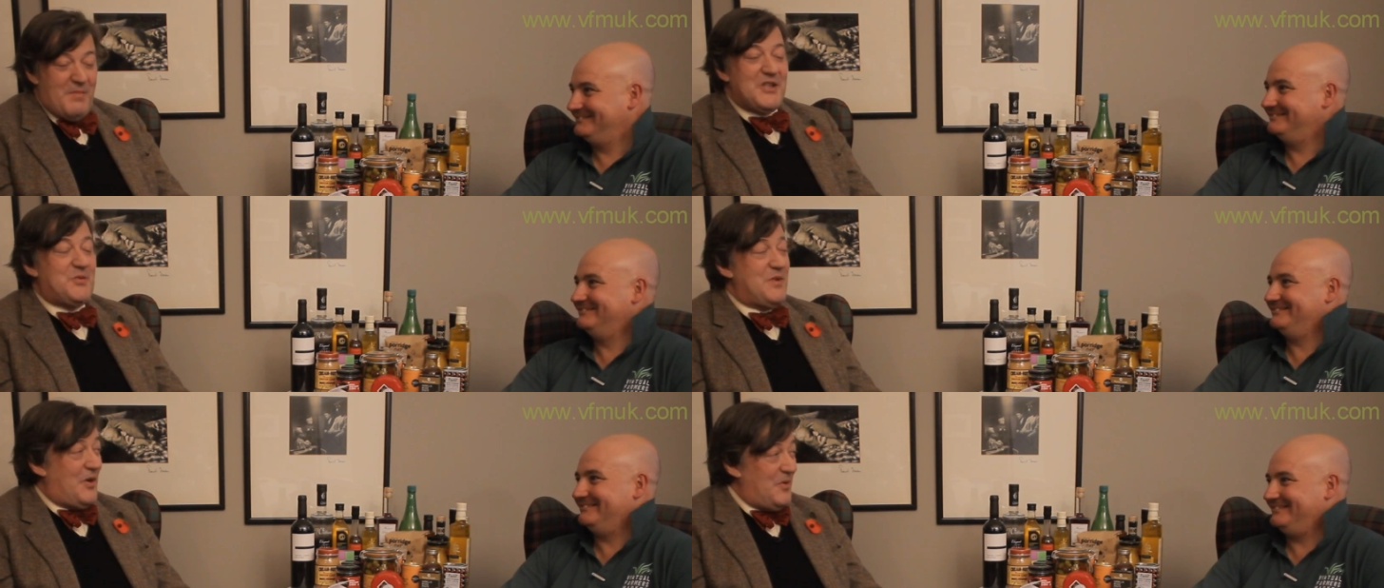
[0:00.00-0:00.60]
Speaker 1: much
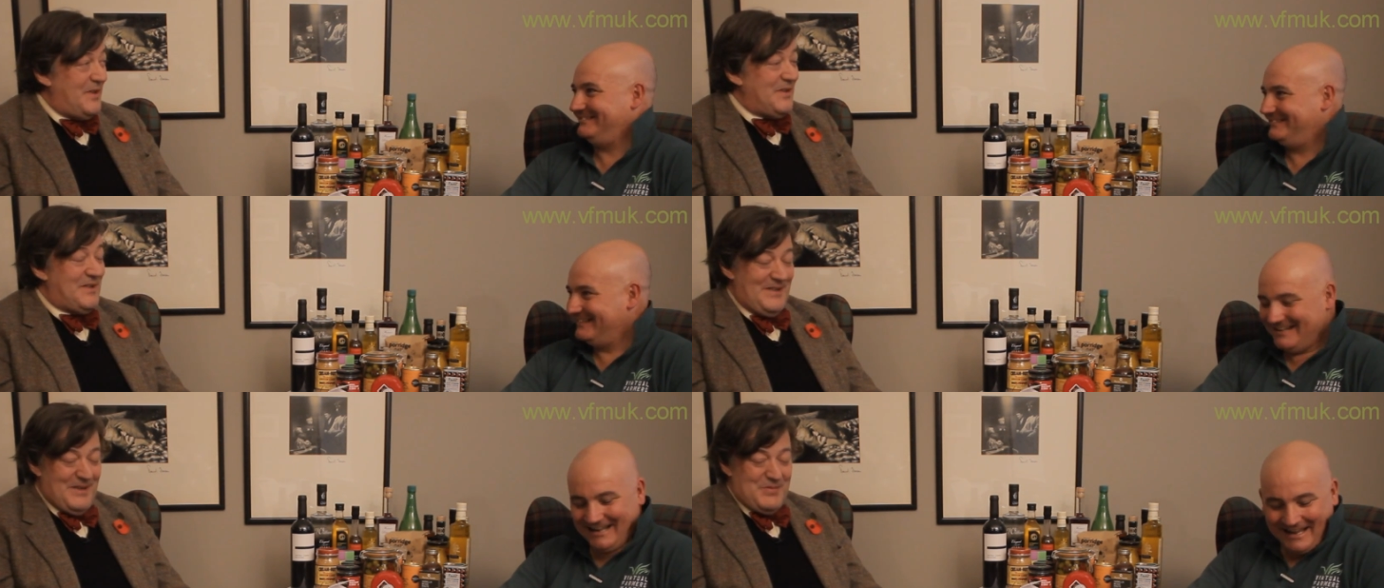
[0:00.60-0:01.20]
with whole milk,
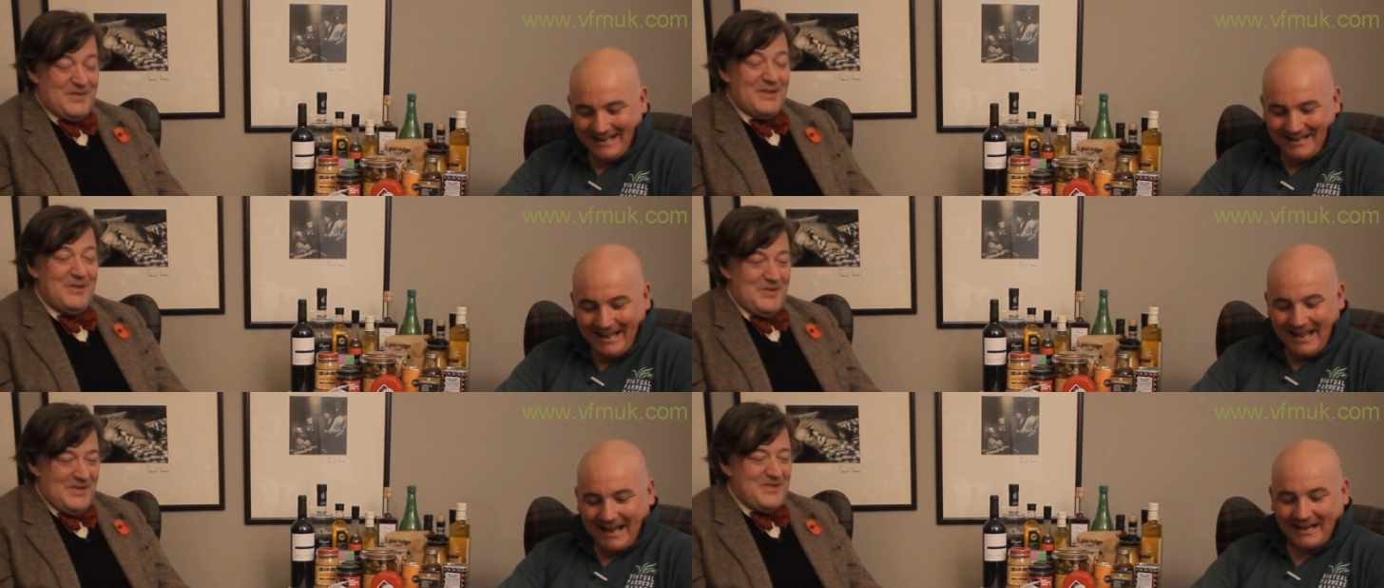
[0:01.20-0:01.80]

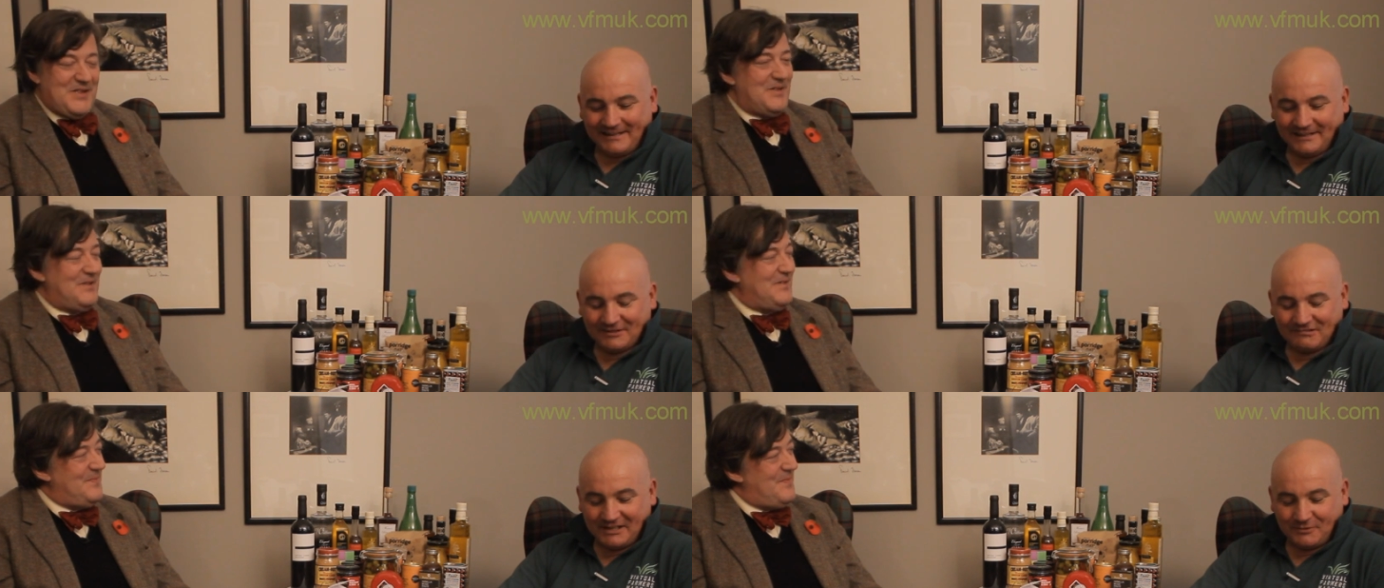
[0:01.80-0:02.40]
absolutely. And so. the
Speaker 2: other
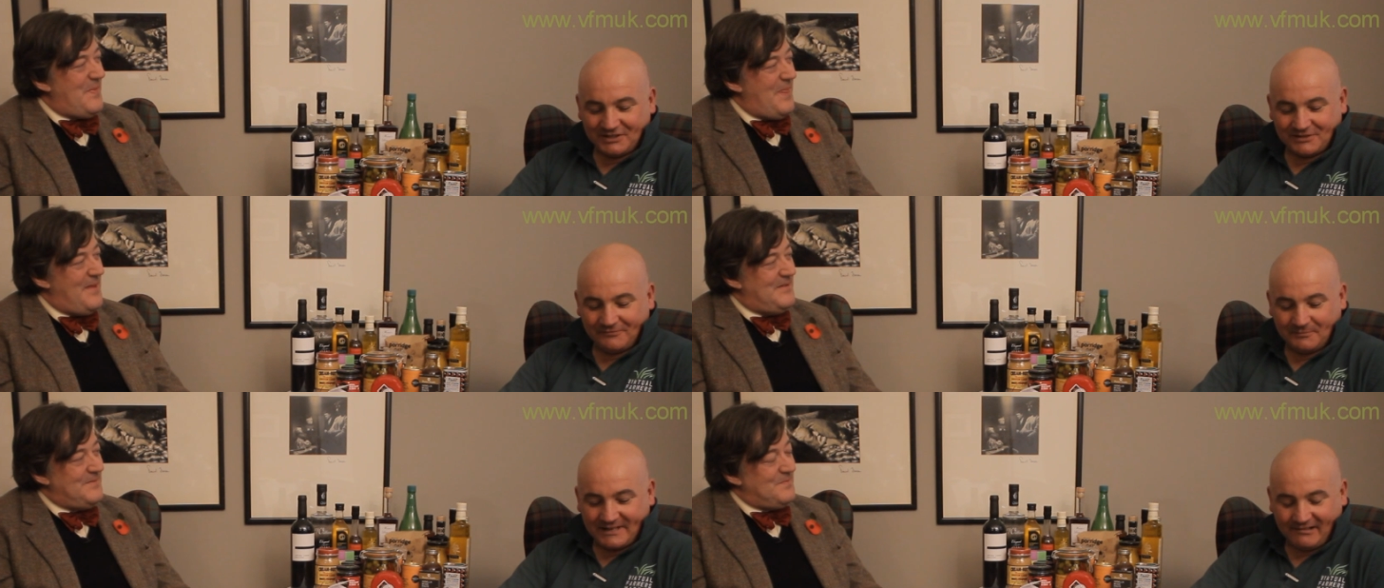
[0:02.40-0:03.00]
great question
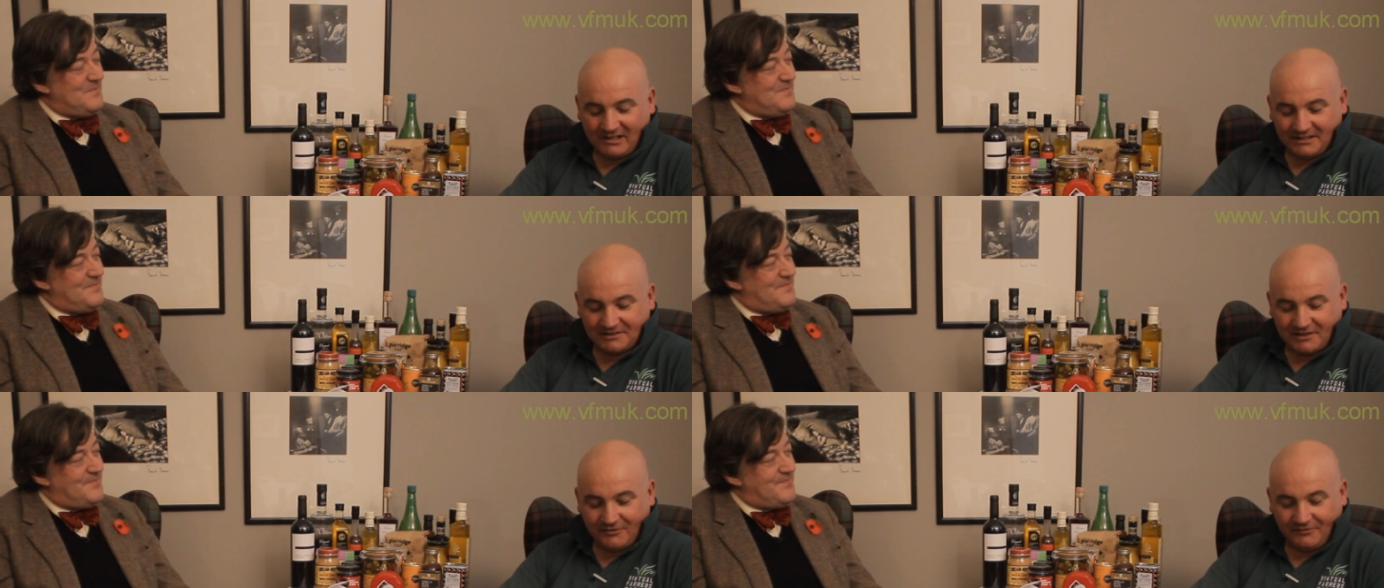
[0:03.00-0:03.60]
from Caroline
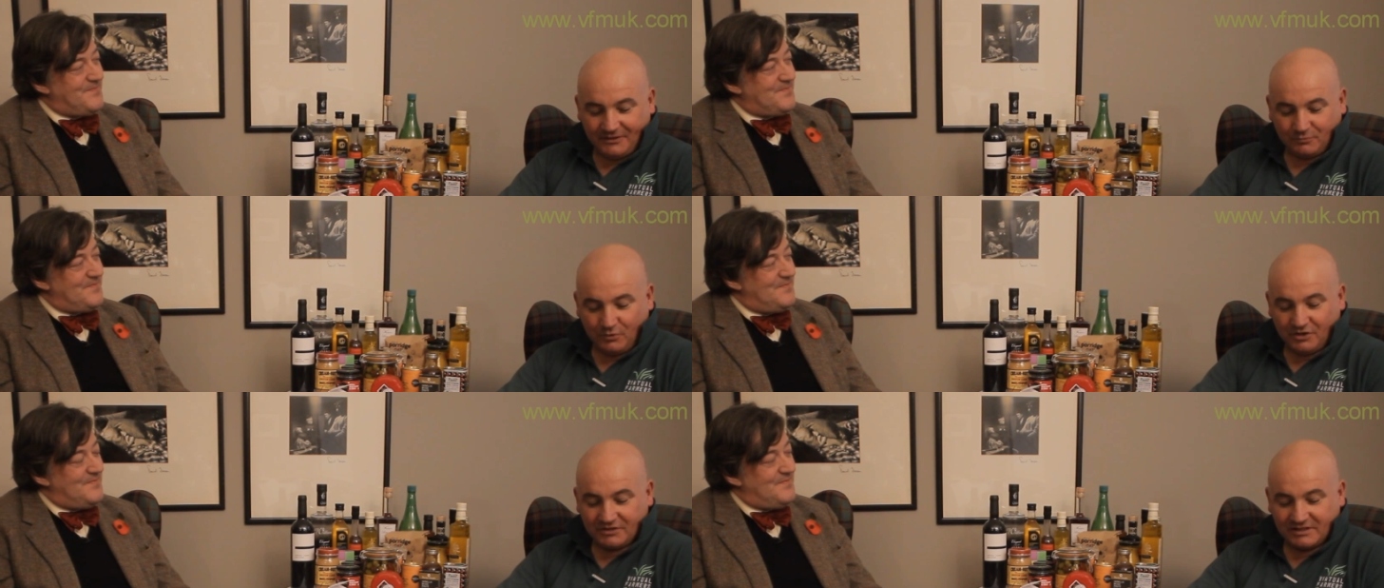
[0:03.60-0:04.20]
Schofield
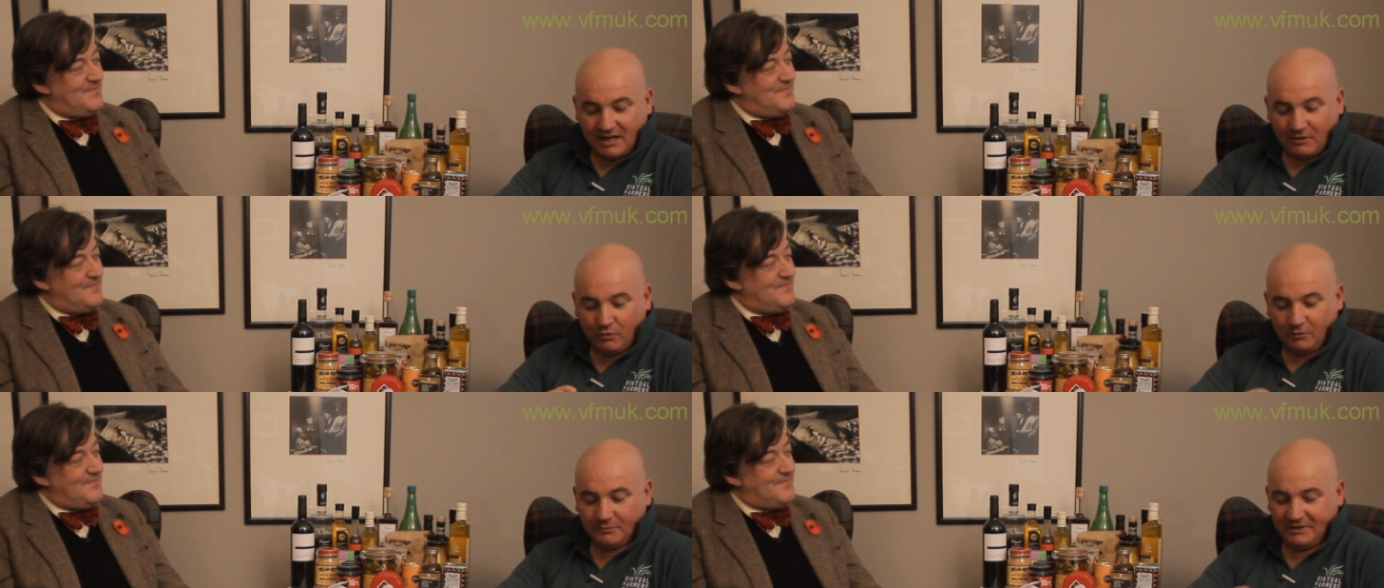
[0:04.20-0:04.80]
was, uh,
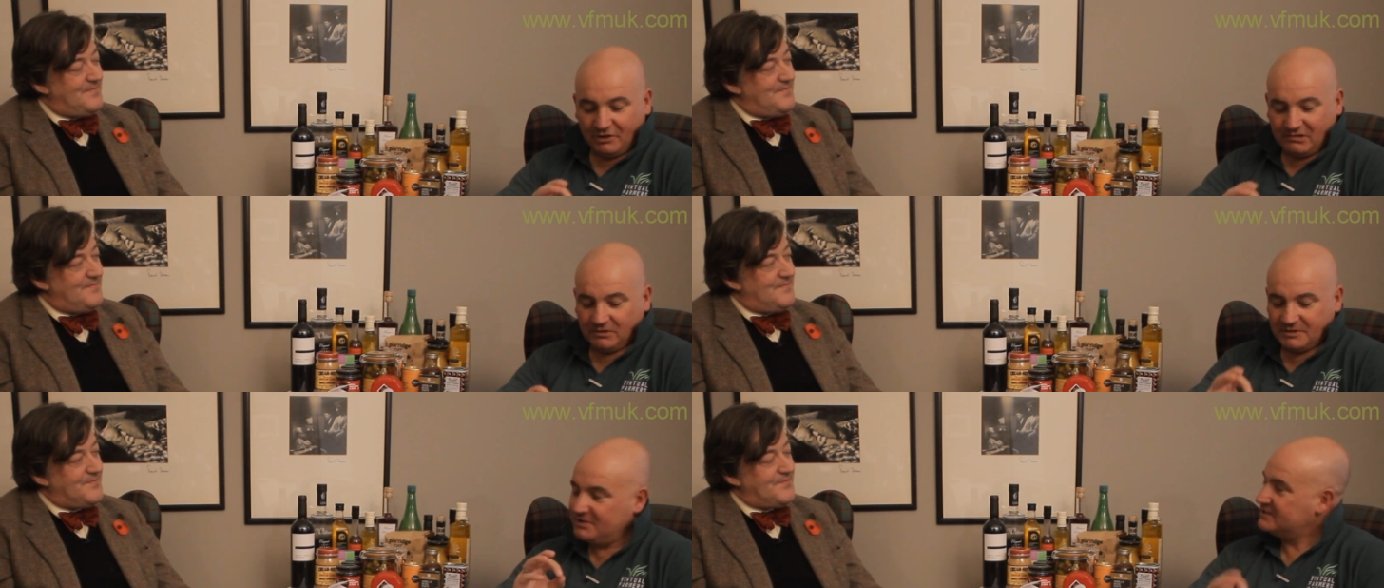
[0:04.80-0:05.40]
what would be your
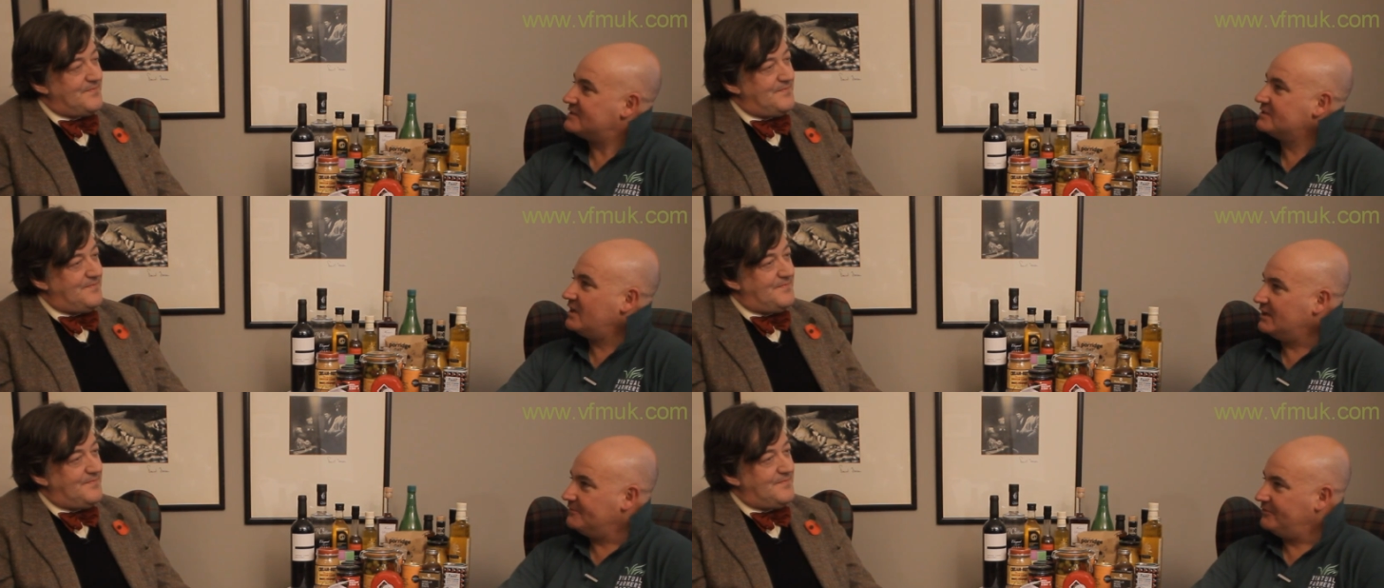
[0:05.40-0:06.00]
ultimate desert
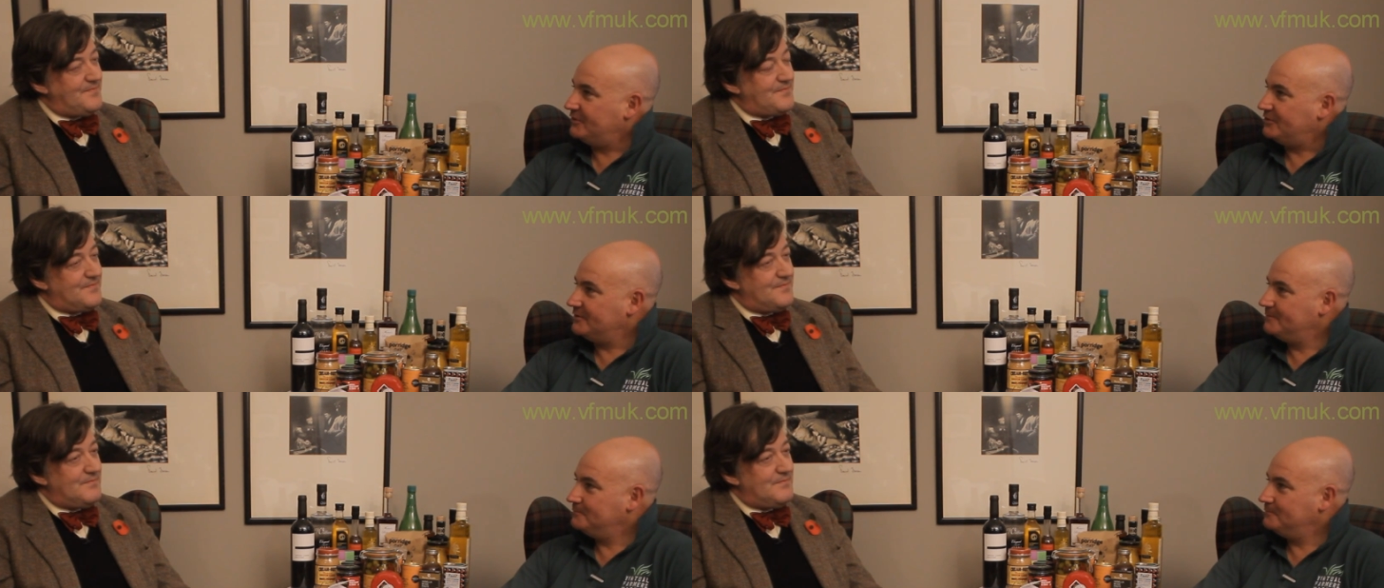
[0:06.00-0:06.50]
island food?